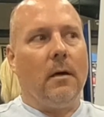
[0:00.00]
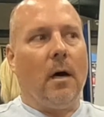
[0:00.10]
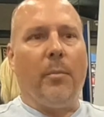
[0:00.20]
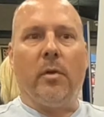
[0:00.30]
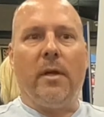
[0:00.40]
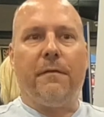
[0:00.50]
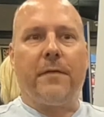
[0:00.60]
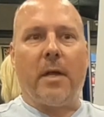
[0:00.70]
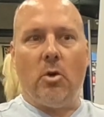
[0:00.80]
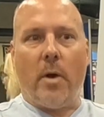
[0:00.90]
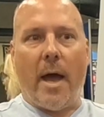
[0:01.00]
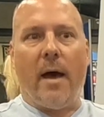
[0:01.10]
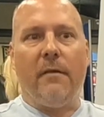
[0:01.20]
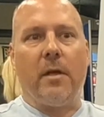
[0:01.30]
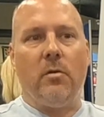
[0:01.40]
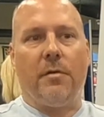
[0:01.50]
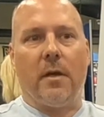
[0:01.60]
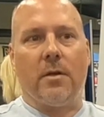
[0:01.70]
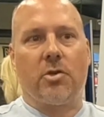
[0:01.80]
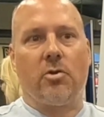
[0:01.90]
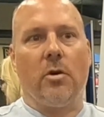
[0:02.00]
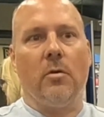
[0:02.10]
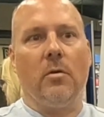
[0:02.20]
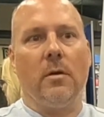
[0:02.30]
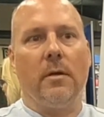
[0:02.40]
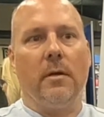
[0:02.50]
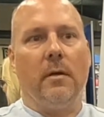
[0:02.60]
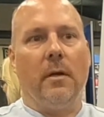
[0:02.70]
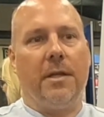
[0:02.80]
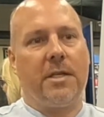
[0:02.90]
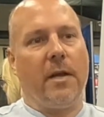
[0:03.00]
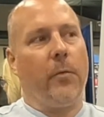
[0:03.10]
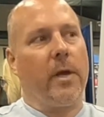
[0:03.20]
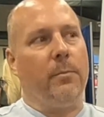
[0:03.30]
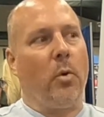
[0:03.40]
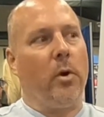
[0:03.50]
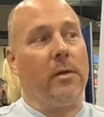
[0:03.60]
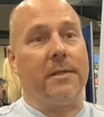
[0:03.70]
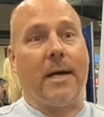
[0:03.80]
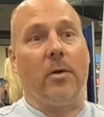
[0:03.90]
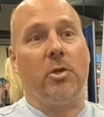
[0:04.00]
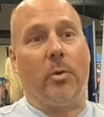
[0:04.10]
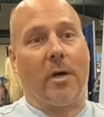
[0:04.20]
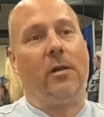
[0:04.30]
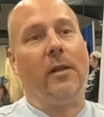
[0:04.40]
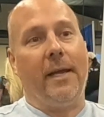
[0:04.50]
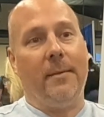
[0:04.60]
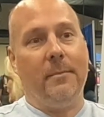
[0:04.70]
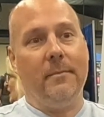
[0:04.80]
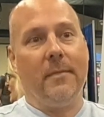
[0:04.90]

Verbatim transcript: a belief that you have that you think is true, and see if we can boil it down to a claim,